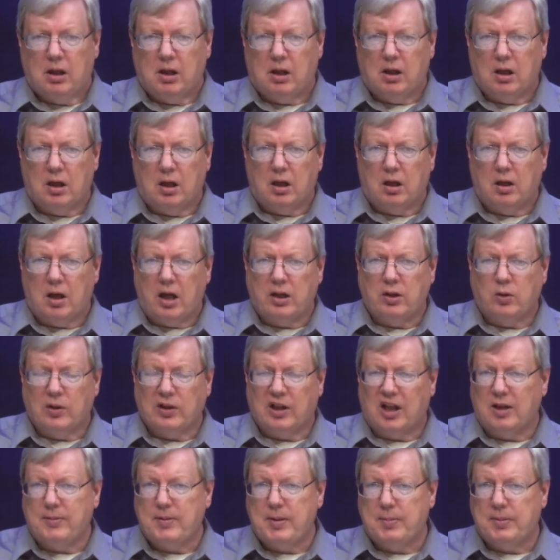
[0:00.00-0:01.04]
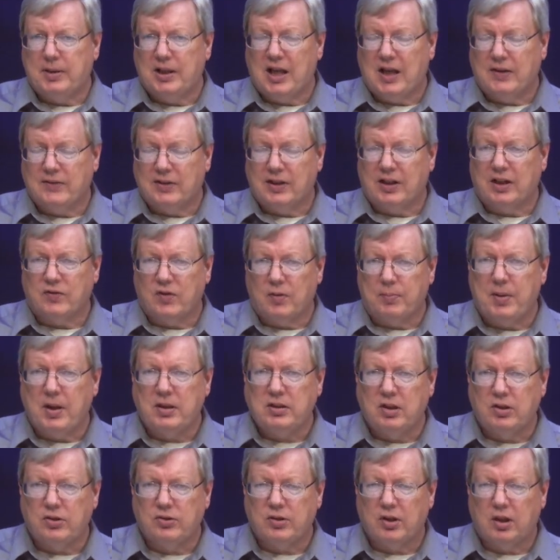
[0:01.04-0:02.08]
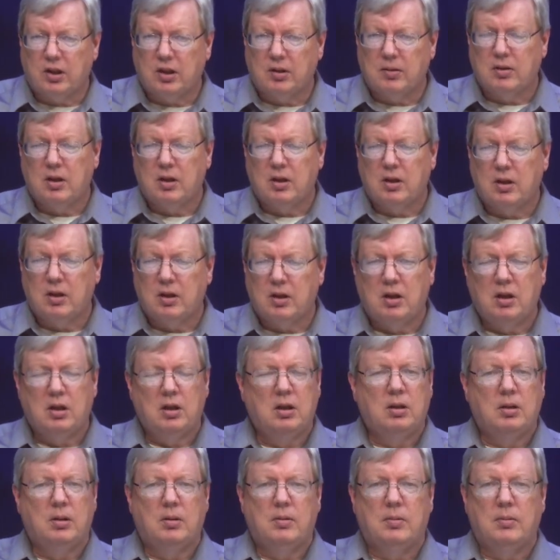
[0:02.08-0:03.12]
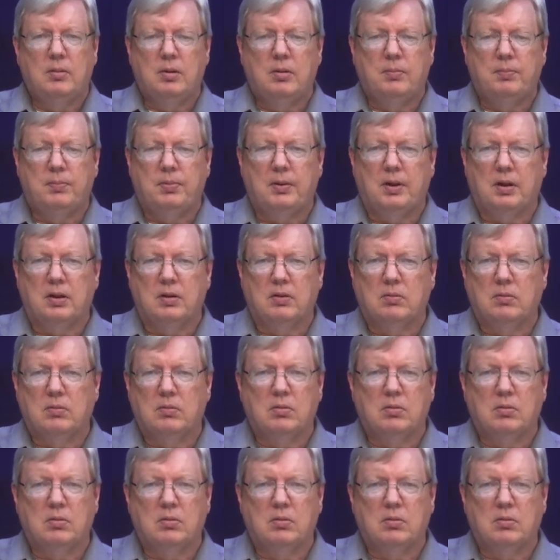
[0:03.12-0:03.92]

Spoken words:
I know a lot of people have a lot of opinions on it, but